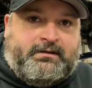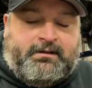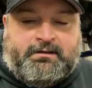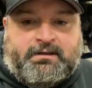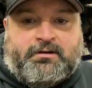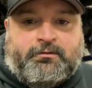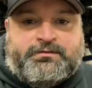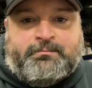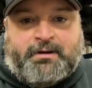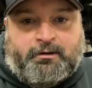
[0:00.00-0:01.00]
can hold
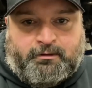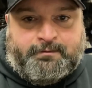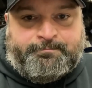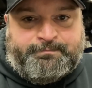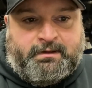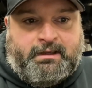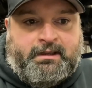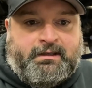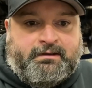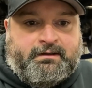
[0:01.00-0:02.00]
some power,
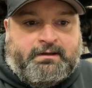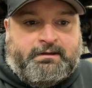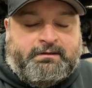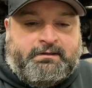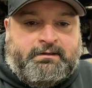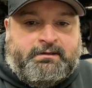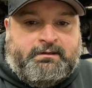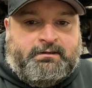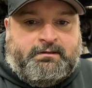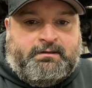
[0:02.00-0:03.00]
and
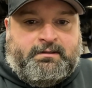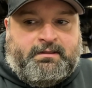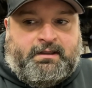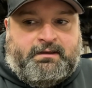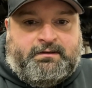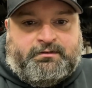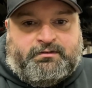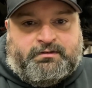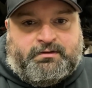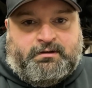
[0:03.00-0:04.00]
that isn't
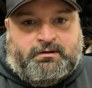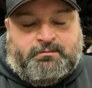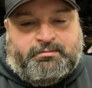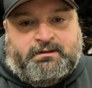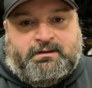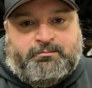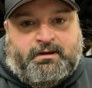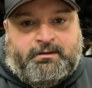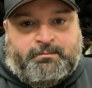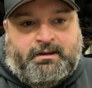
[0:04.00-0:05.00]
just going to completely
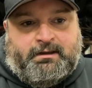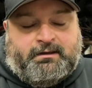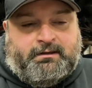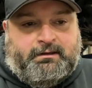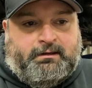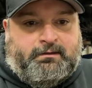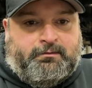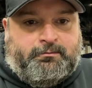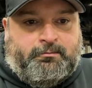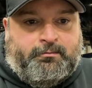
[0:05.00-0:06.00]
break the bank. You
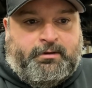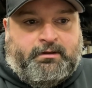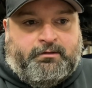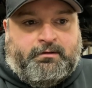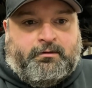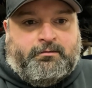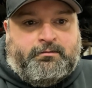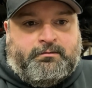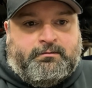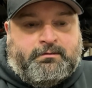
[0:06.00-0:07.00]
know, we all know,
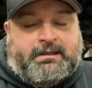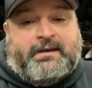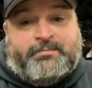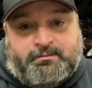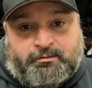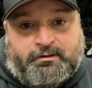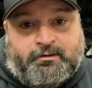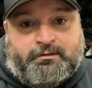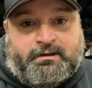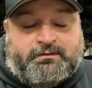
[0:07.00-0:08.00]
a lot of people
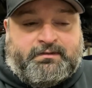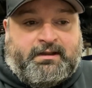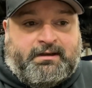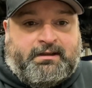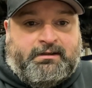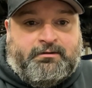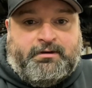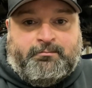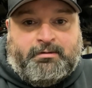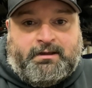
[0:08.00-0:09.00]
know, that a stock
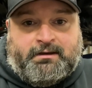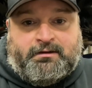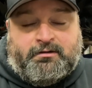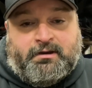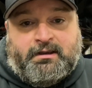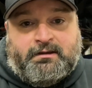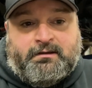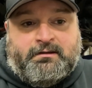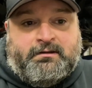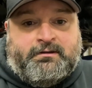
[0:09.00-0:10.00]
Coyote block and crank
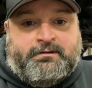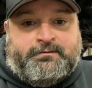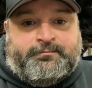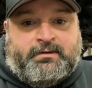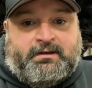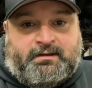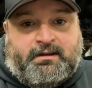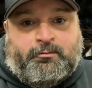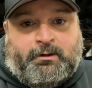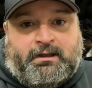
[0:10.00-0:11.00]
can
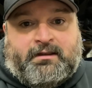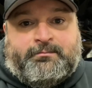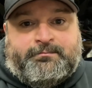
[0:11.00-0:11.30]
take a wallop.